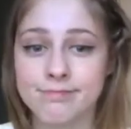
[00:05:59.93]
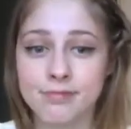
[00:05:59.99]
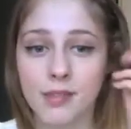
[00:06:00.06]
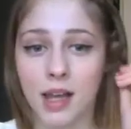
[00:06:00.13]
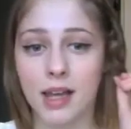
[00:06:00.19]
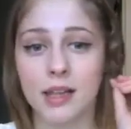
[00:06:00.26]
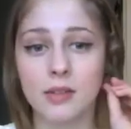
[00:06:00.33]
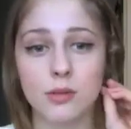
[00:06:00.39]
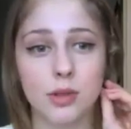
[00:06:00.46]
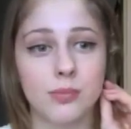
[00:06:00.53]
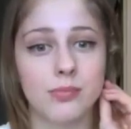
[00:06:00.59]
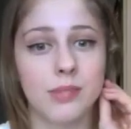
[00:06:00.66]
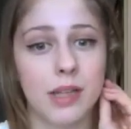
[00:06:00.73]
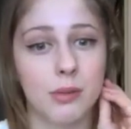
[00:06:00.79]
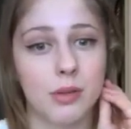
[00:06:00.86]
And well,
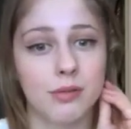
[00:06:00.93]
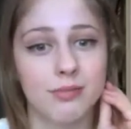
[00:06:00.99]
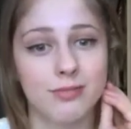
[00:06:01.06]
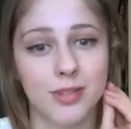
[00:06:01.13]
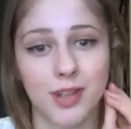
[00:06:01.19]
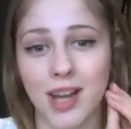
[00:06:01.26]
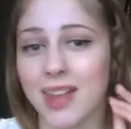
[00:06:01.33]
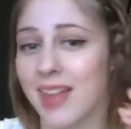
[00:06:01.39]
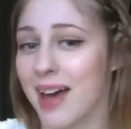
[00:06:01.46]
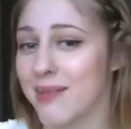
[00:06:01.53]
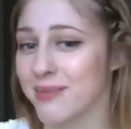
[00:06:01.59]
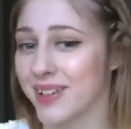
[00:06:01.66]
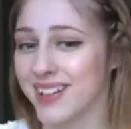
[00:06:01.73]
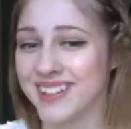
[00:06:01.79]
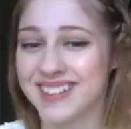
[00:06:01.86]
it wouldn't fall like that,
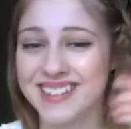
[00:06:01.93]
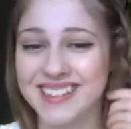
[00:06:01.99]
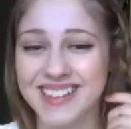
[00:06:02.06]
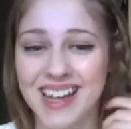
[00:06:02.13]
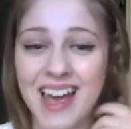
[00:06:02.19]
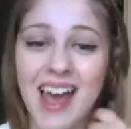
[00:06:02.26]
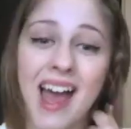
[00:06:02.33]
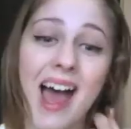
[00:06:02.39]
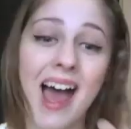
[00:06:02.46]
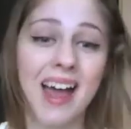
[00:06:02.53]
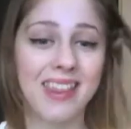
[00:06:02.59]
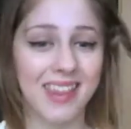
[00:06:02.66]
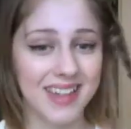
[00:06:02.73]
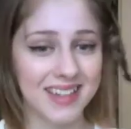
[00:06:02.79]
but and that's